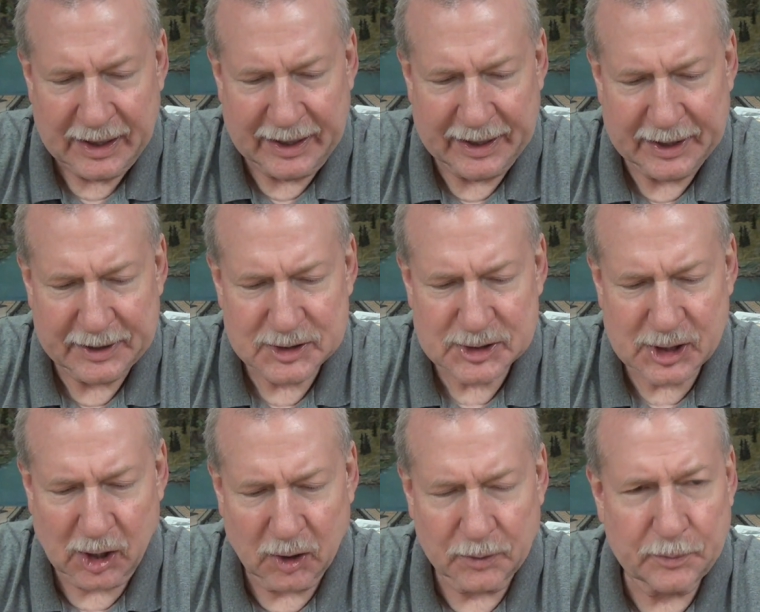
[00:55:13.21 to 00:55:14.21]
and
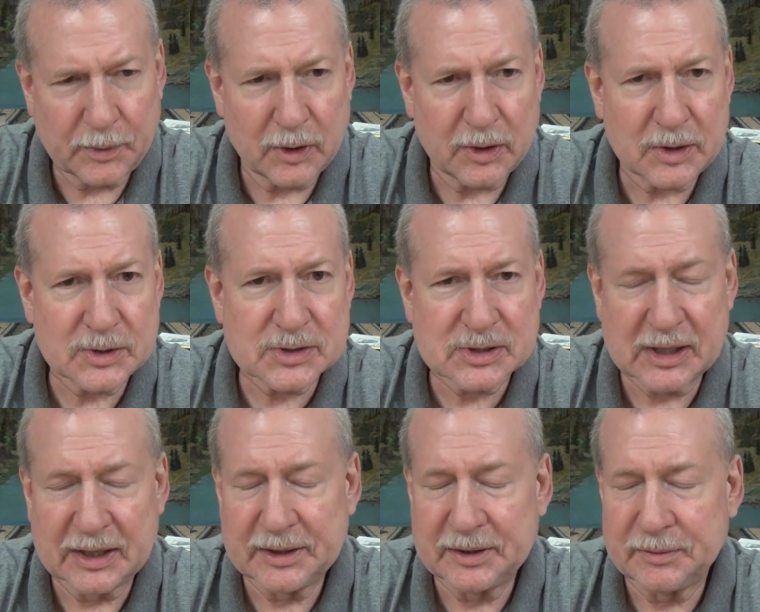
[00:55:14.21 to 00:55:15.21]
songbooks,
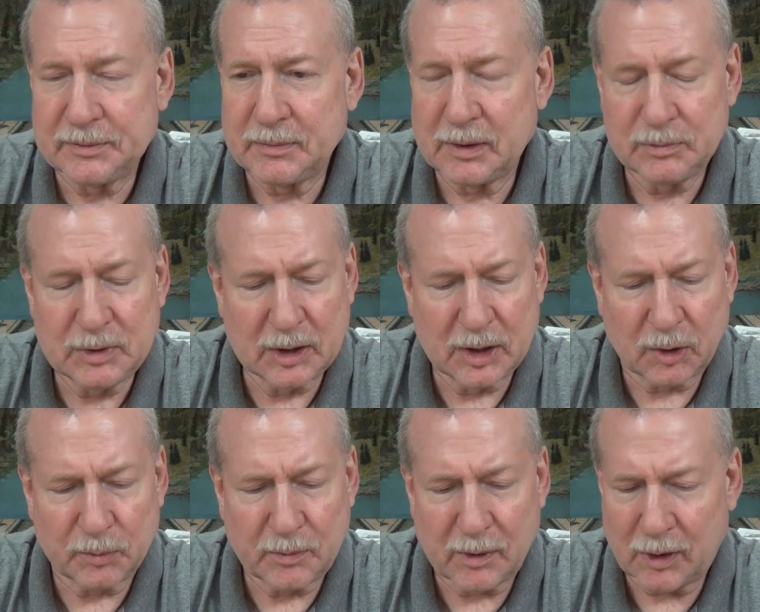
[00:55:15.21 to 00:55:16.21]
and you
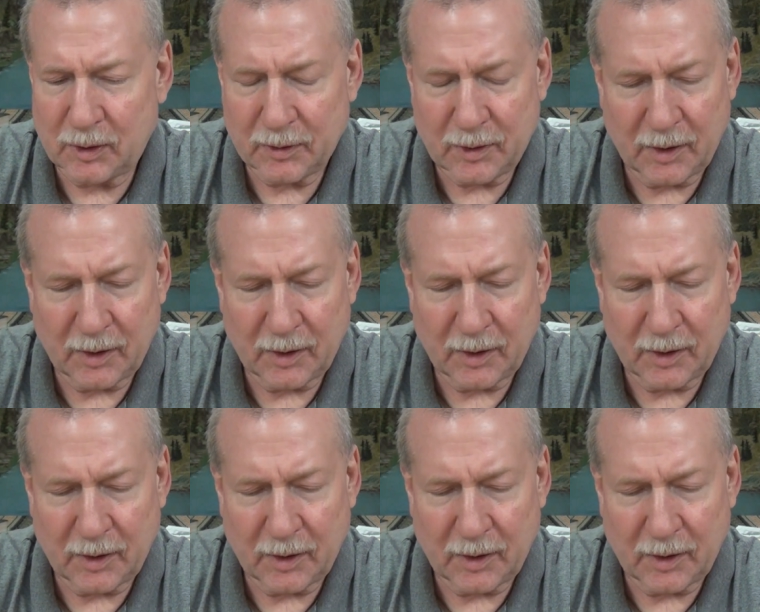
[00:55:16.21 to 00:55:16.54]
know all,